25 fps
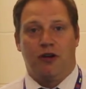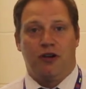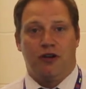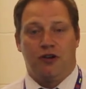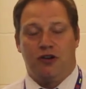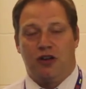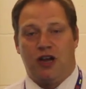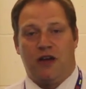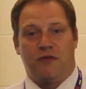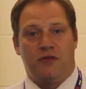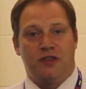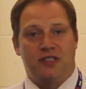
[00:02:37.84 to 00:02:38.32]

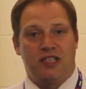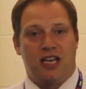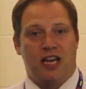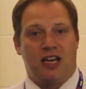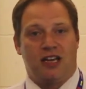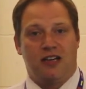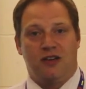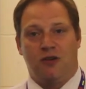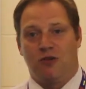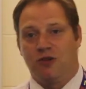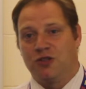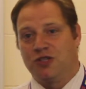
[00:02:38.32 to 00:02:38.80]
have the
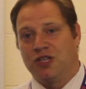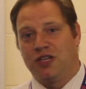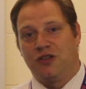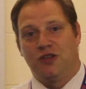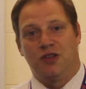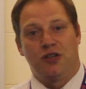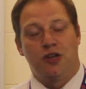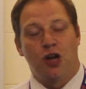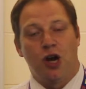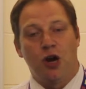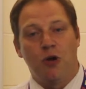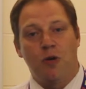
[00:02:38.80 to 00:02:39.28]
technology and
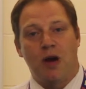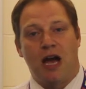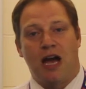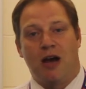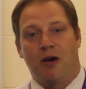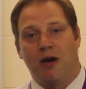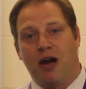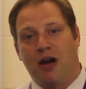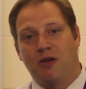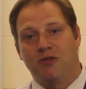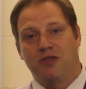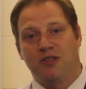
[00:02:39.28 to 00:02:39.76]
the
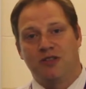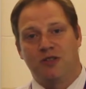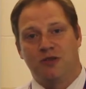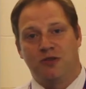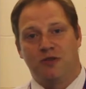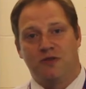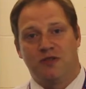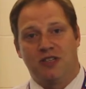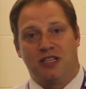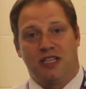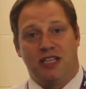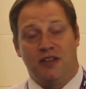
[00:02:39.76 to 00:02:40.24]
know-how how to sort
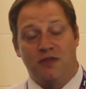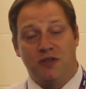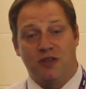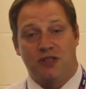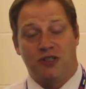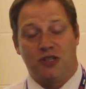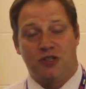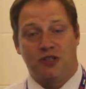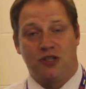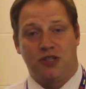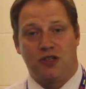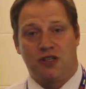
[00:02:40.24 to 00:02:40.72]
of deliver
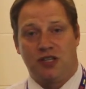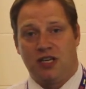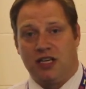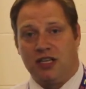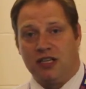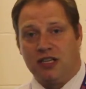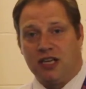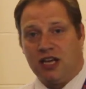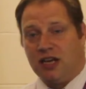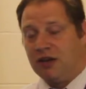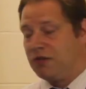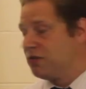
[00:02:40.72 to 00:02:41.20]
such a
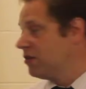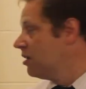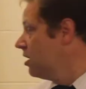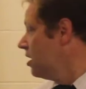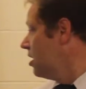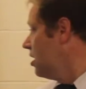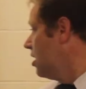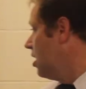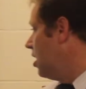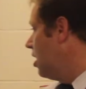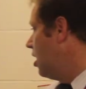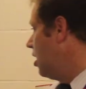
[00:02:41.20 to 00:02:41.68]
thing now.
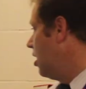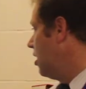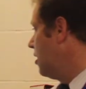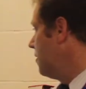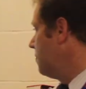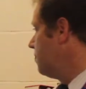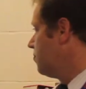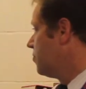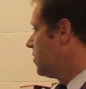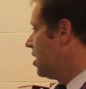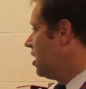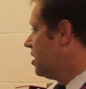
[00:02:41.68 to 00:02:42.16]

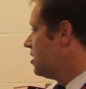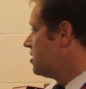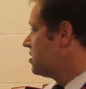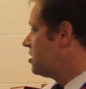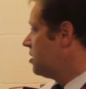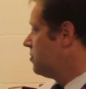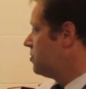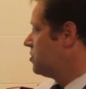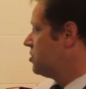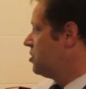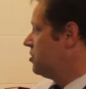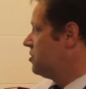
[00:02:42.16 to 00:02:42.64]

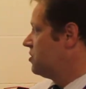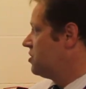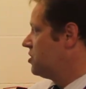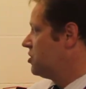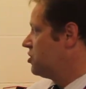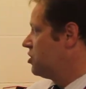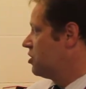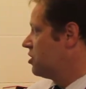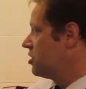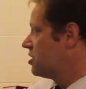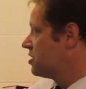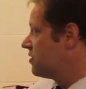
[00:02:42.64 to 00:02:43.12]
Some students as
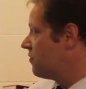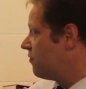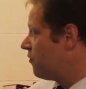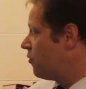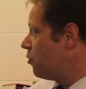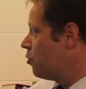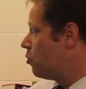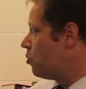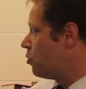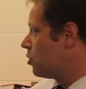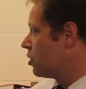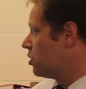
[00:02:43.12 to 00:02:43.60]
young as
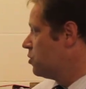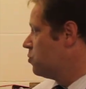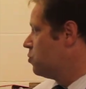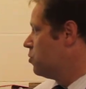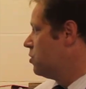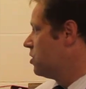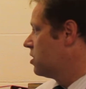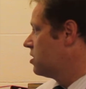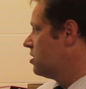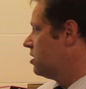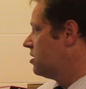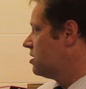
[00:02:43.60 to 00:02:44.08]
four can
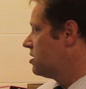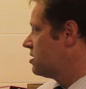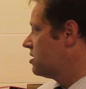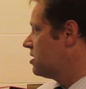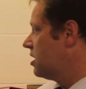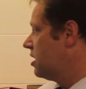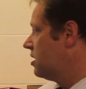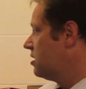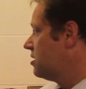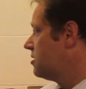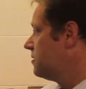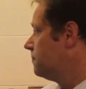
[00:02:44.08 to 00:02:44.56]
work and
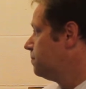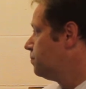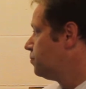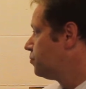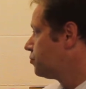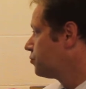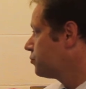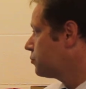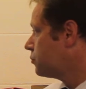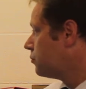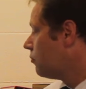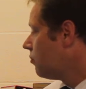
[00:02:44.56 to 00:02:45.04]
understand
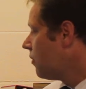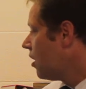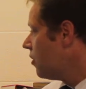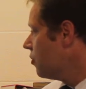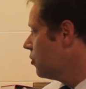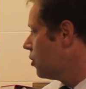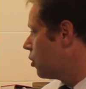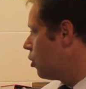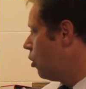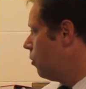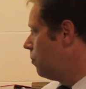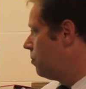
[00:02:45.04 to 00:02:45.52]

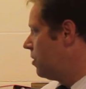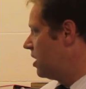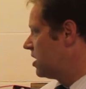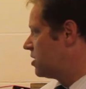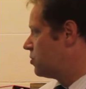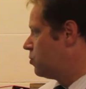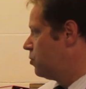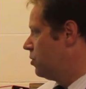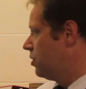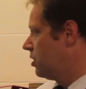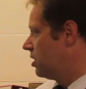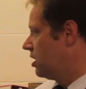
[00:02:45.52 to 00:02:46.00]
the
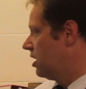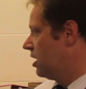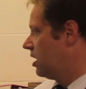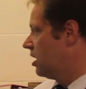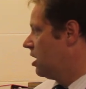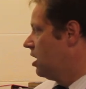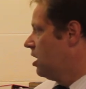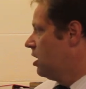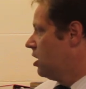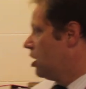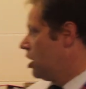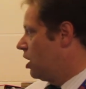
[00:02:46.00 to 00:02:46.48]
complex
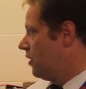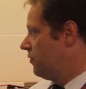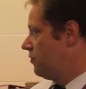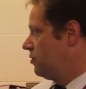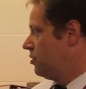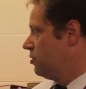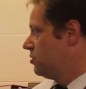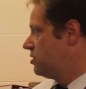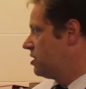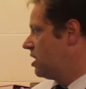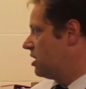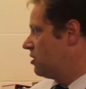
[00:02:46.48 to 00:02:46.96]
working of
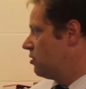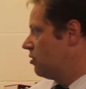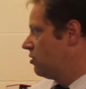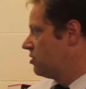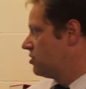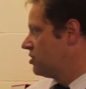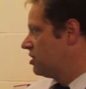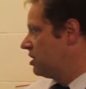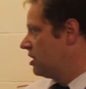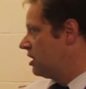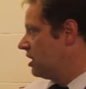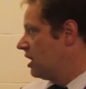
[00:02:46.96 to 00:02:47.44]
new
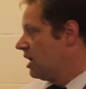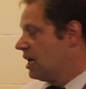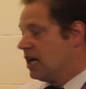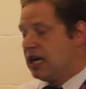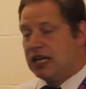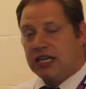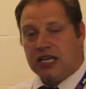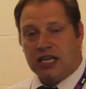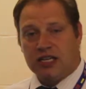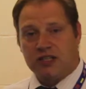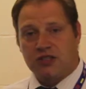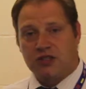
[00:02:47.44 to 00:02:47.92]
technology,
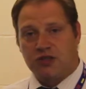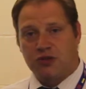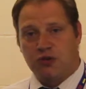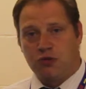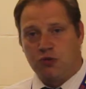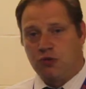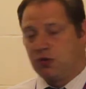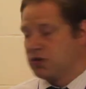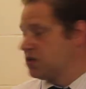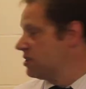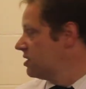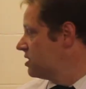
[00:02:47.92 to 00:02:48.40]
yet
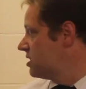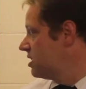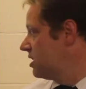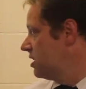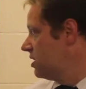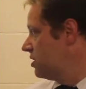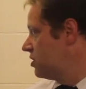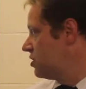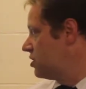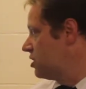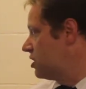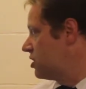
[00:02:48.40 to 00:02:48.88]
schools and
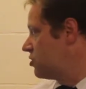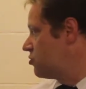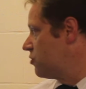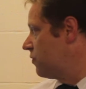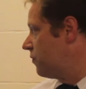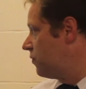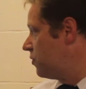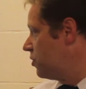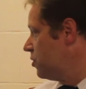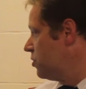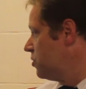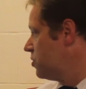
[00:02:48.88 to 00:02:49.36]
teachers
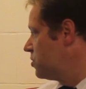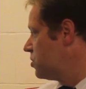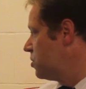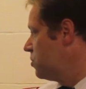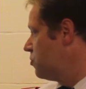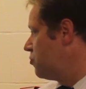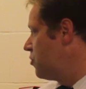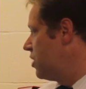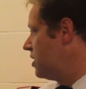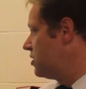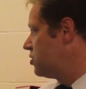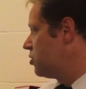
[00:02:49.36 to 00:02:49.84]
refuse to
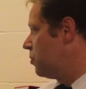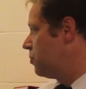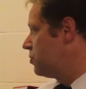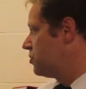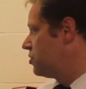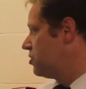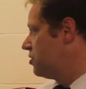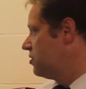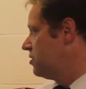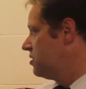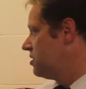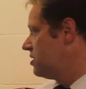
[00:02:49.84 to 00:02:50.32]
embrace
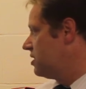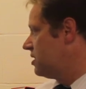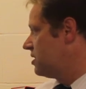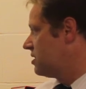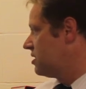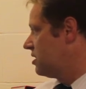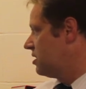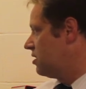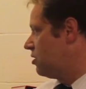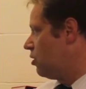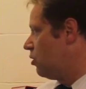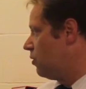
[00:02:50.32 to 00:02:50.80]
opportunities
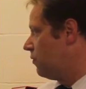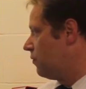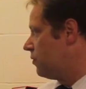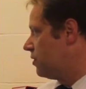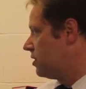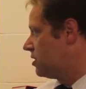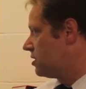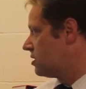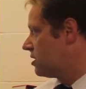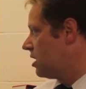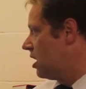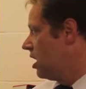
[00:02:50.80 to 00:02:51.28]
that it
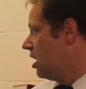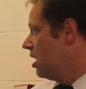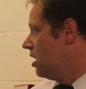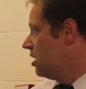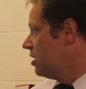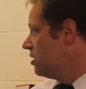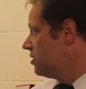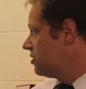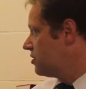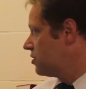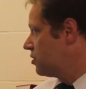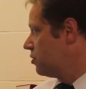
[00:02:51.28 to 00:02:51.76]
offers.
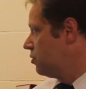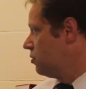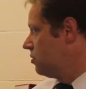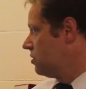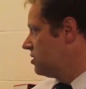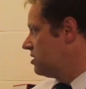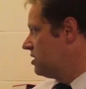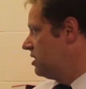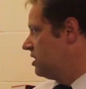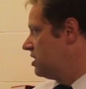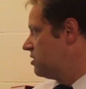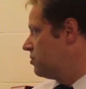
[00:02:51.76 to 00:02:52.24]

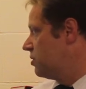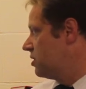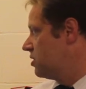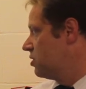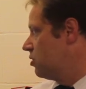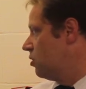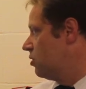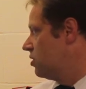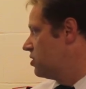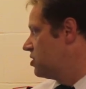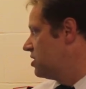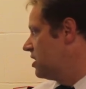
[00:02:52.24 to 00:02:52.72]
Schools need to
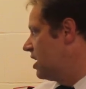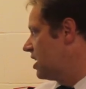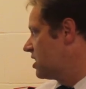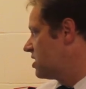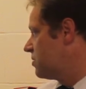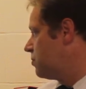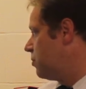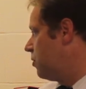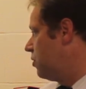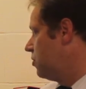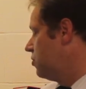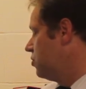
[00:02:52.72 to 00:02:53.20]
acknowledge and act
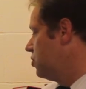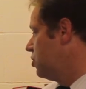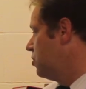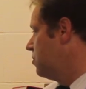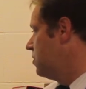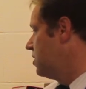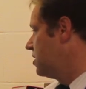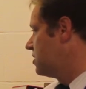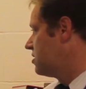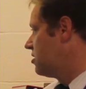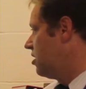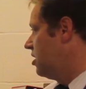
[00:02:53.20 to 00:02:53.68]
upon new
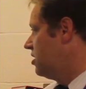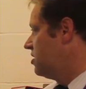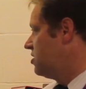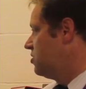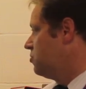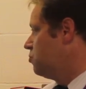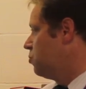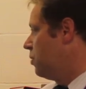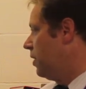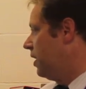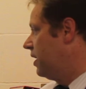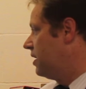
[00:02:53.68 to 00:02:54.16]
and
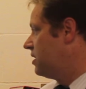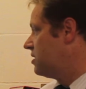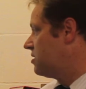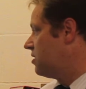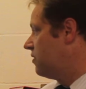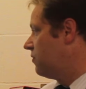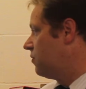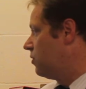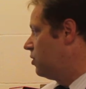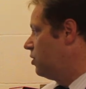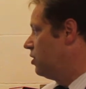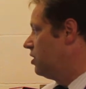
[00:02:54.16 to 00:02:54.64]
exciting ways
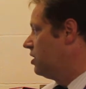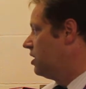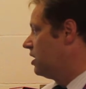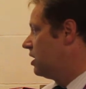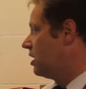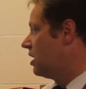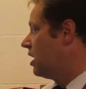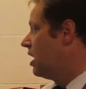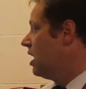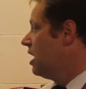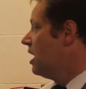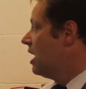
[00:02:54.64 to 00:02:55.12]
of
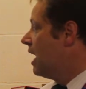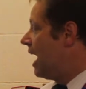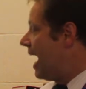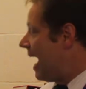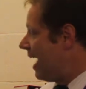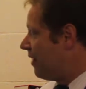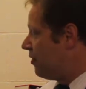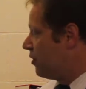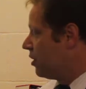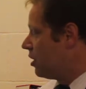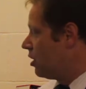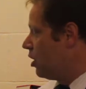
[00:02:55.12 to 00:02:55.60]
learning
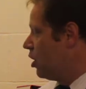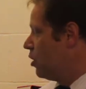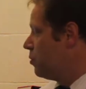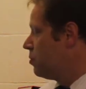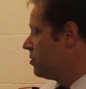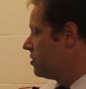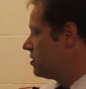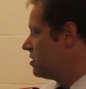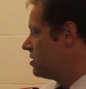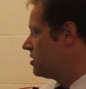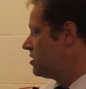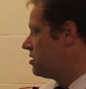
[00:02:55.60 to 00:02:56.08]
and the
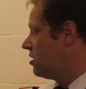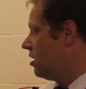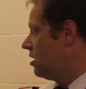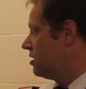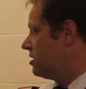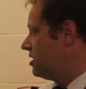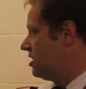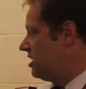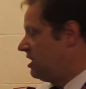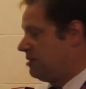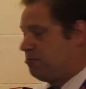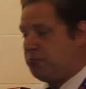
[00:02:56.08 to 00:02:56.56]
global
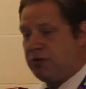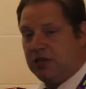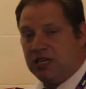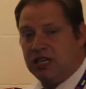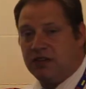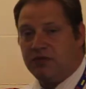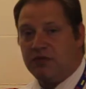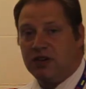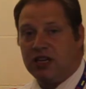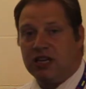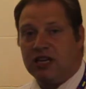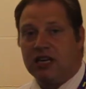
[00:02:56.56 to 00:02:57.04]
society that we
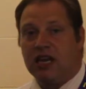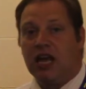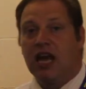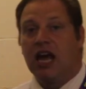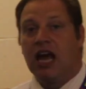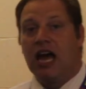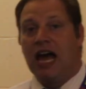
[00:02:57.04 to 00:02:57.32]
live in,